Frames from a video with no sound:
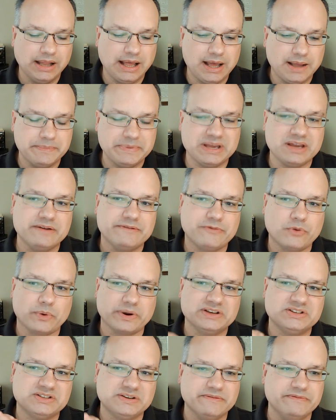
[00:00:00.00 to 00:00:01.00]
lobby
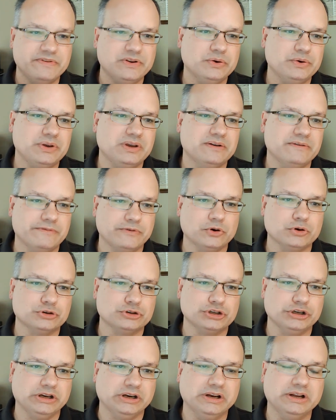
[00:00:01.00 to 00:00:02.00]
for a civilian
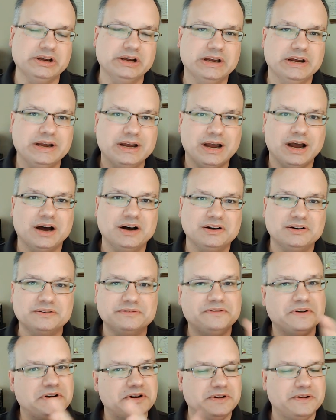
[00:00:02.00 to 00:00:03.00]
version
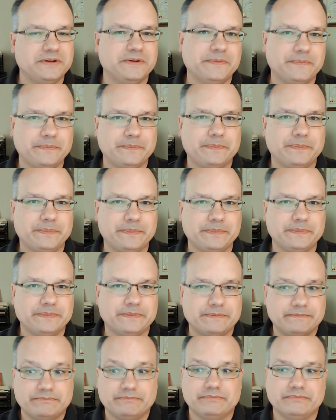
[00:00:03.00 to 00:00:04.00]
of
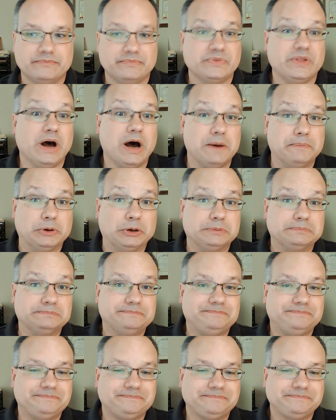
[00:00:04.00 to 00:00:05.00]
the Hummer.
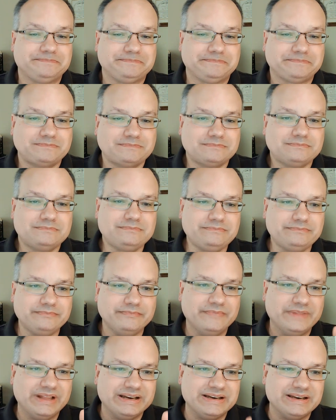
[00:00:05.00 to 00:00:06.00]

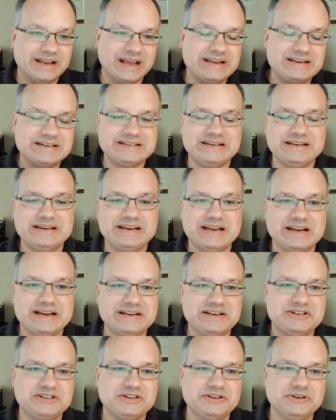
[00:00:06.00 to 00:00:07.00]
In nineteen
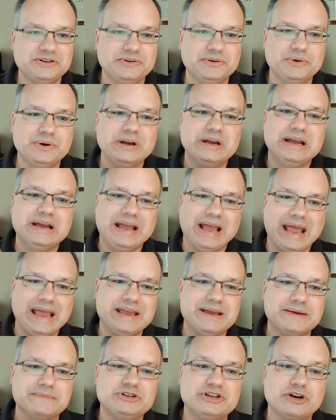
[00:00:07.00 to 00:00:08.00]
ninety-two,
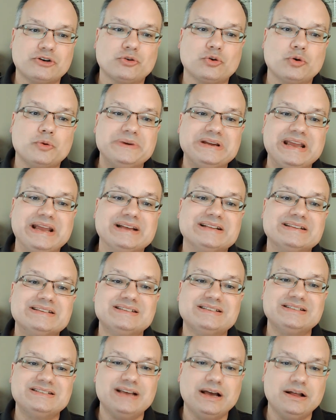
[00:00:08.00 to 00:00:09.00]
A M General began
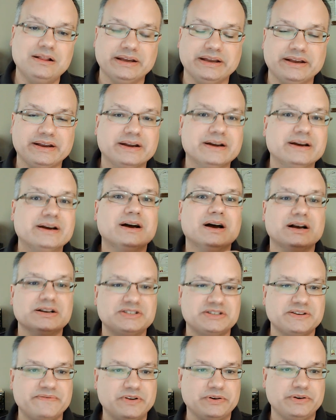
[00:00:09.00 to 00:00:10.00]
selling a
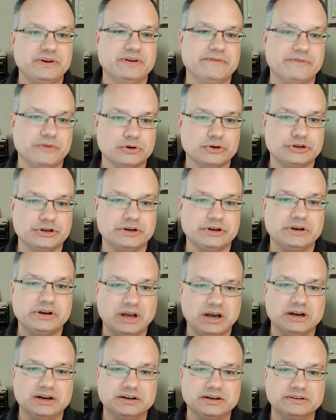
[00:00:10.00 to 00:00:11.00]
civilian version
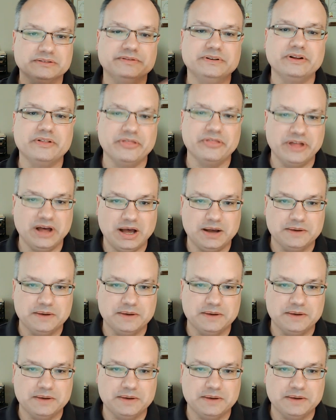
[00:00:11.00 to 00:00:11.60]
of the